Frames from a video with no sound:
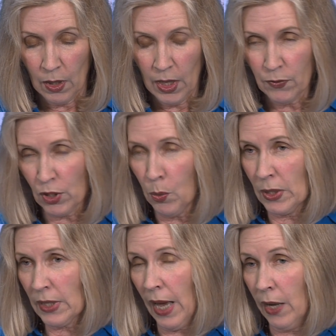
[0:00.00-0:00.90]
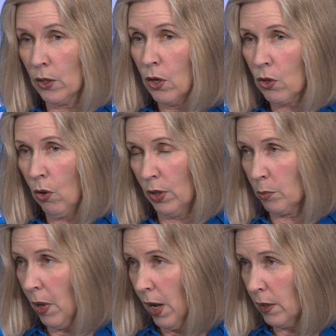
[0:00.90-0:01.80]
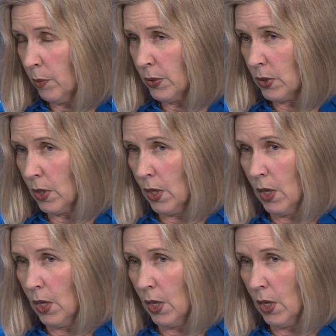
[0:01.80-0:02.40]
if someone's had colon polyps,